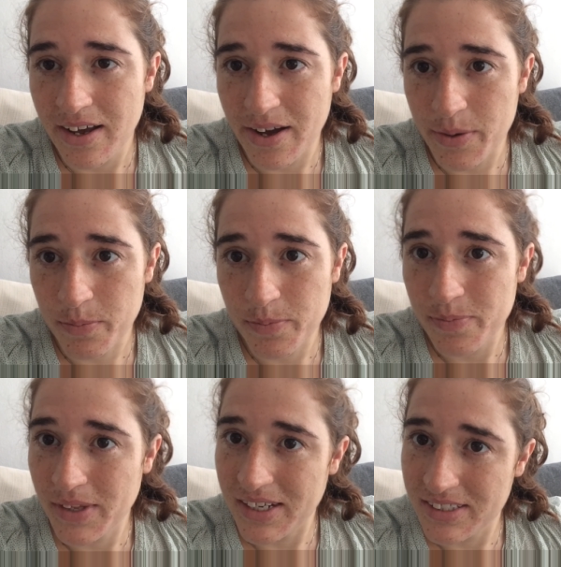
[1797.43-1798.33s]

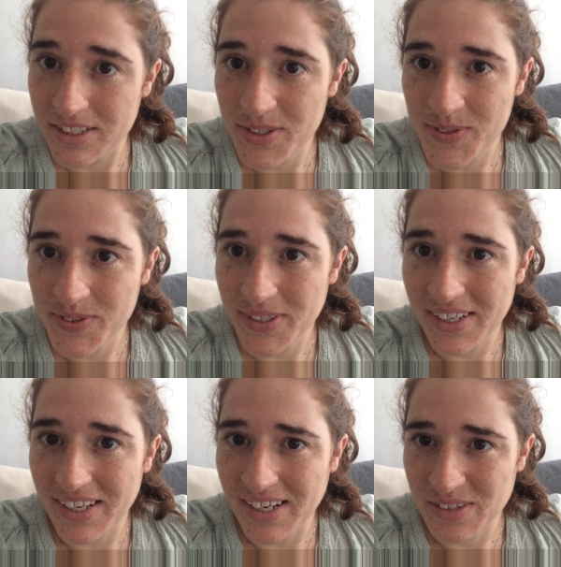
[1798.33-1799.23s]
and see you
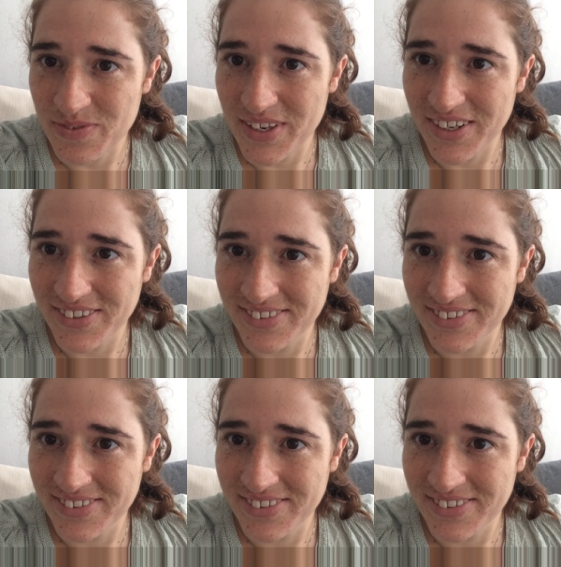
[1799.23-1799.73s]
in the next video.